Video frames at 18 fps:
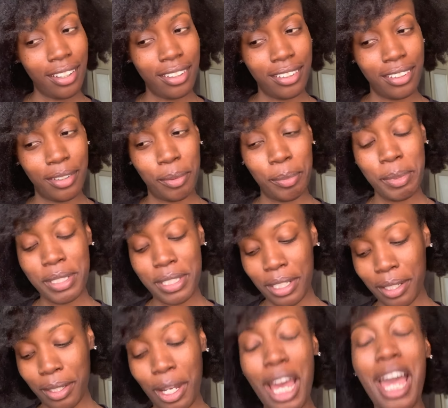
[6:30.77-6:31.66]
Well,
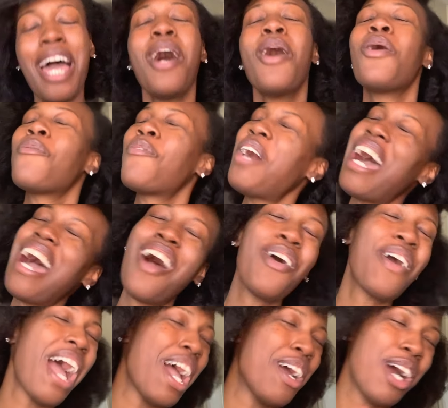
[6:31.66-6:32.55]
okay,
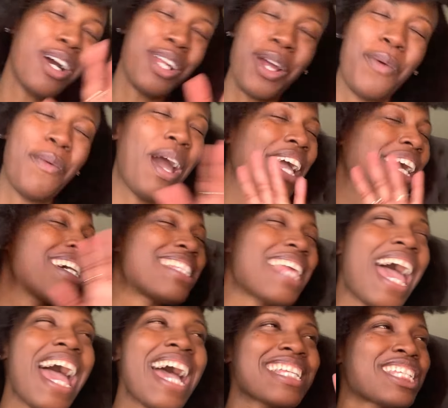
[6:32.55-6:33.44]
hold on, wait. Because
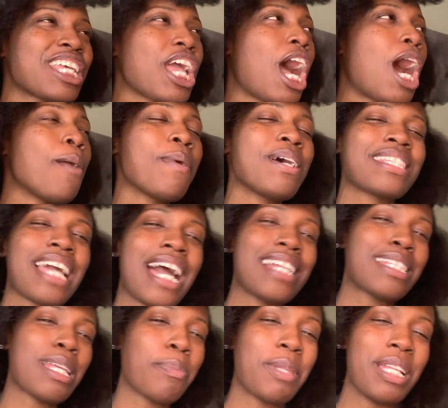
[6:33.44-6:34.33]
Ashley always
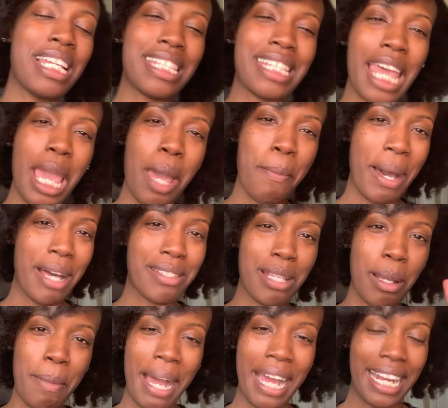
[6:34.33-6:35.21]
got something to say about
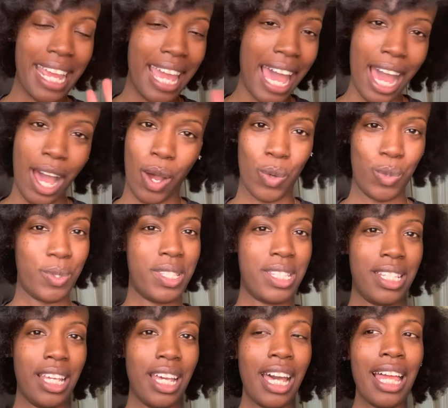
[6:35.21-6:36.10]
somebody's house.
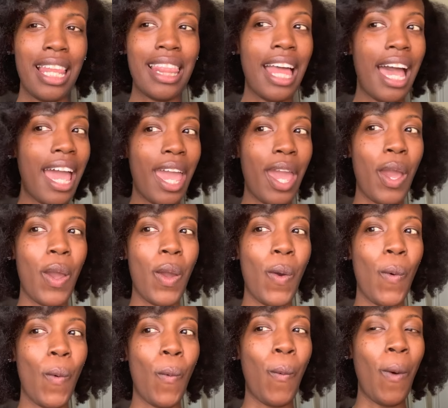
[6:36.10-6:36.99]
Like,
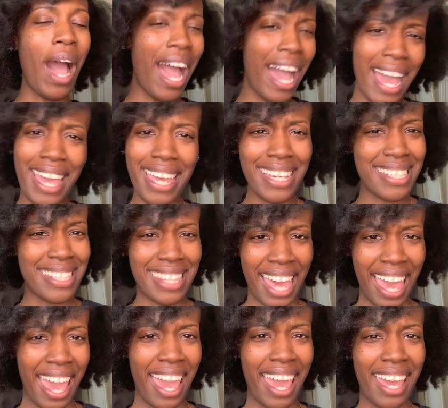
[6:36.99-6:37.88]
why is
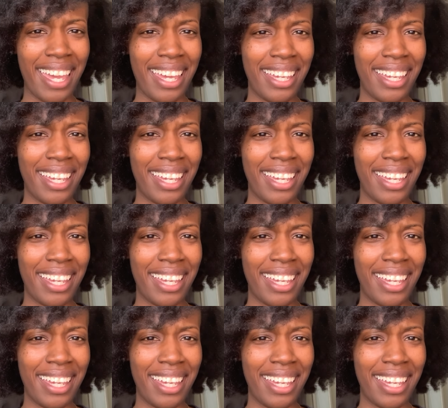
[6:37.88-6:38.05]
that?